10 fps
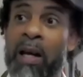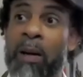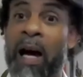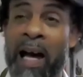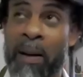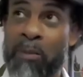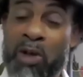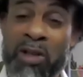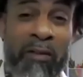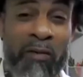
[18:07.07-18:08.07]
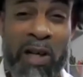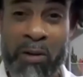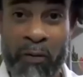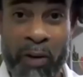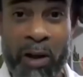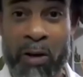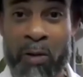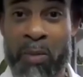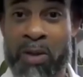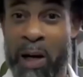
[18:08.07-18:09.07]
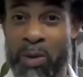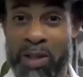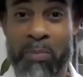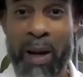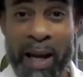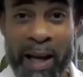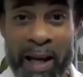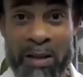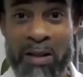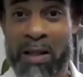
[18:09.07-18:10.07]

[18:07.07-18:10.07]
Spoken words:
I have music and feature films. I was in bands.